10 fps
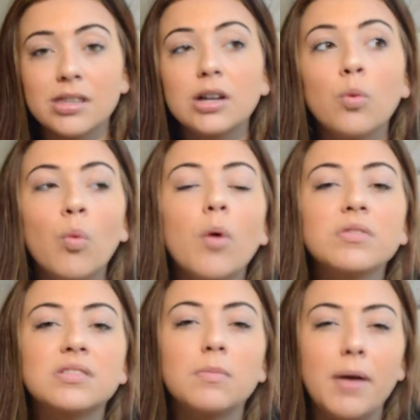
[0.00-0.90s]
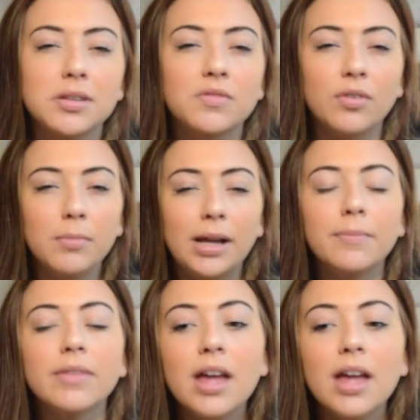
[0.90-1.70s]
What was the best for me?